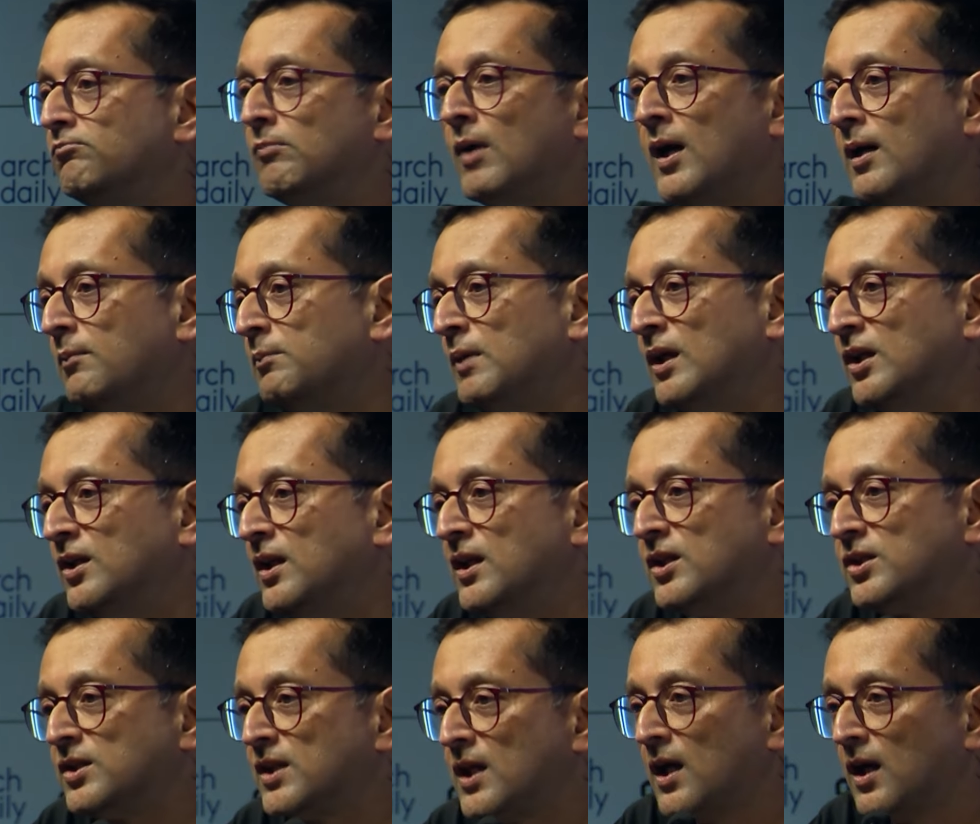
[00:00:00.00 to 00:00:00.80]
I mean,
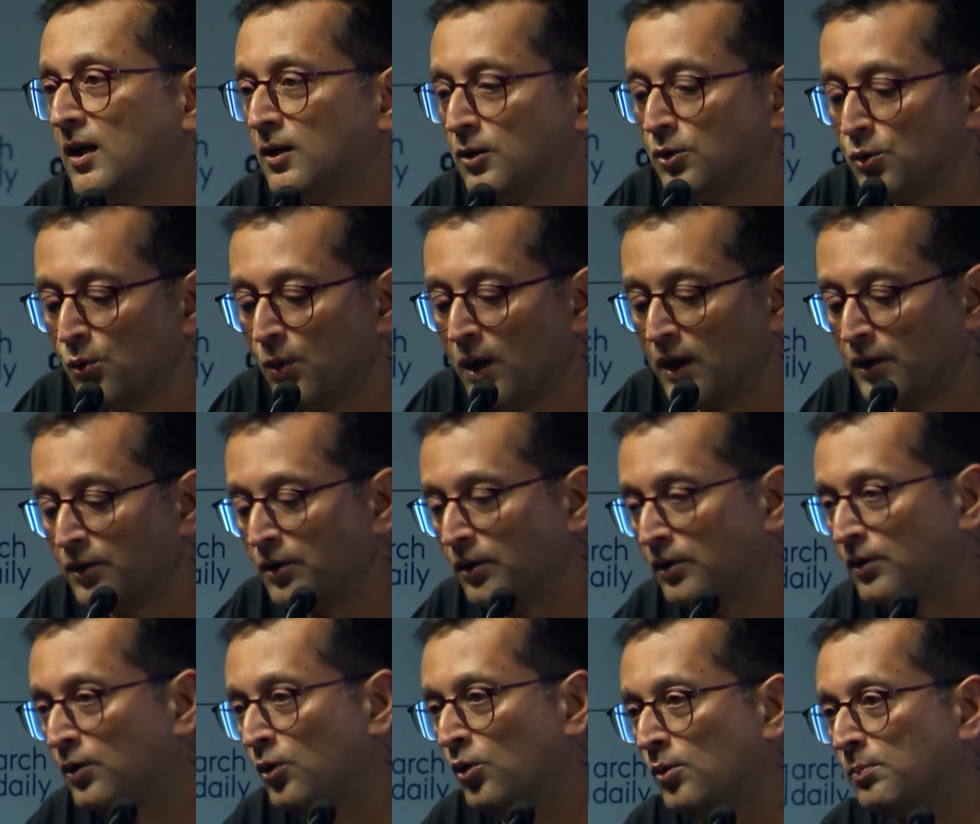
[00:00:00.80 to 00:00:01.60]
they stay in
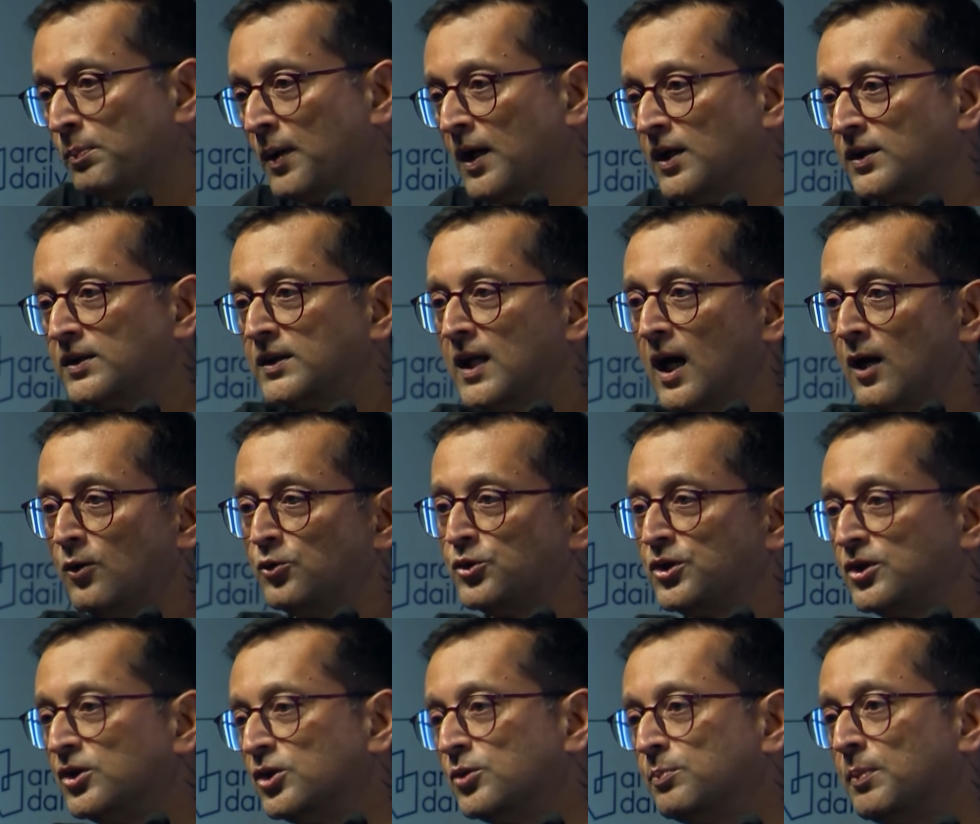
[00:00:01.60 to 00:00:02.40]
200 crore plus
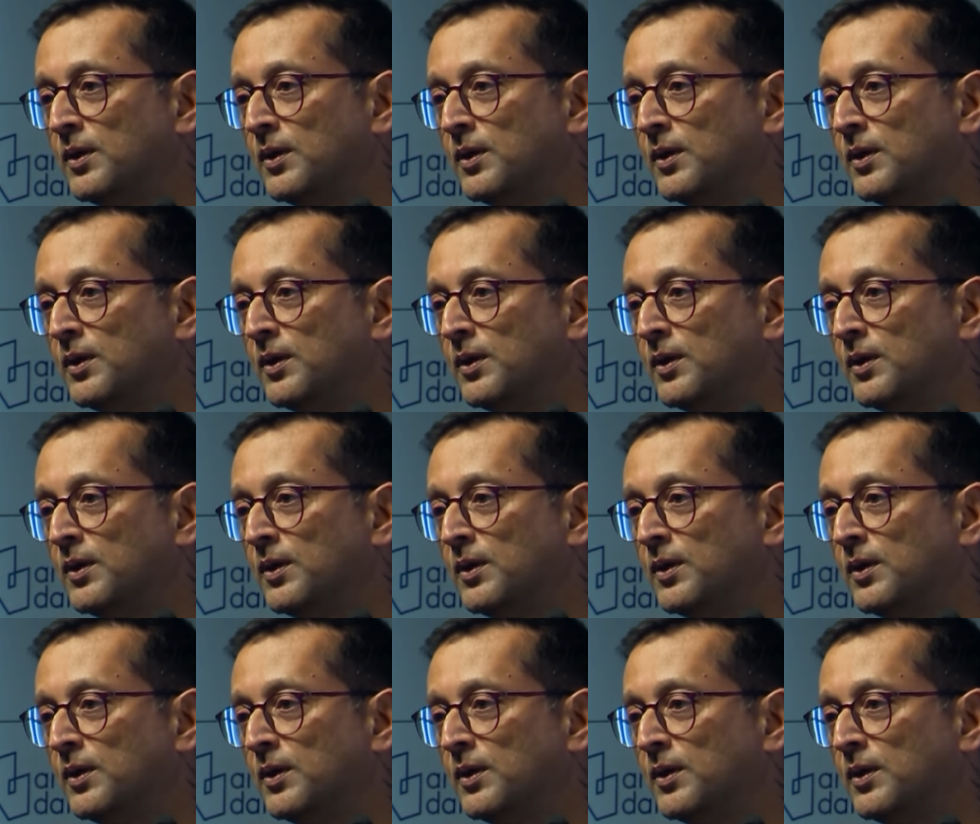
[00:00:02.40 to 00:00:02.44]
houses,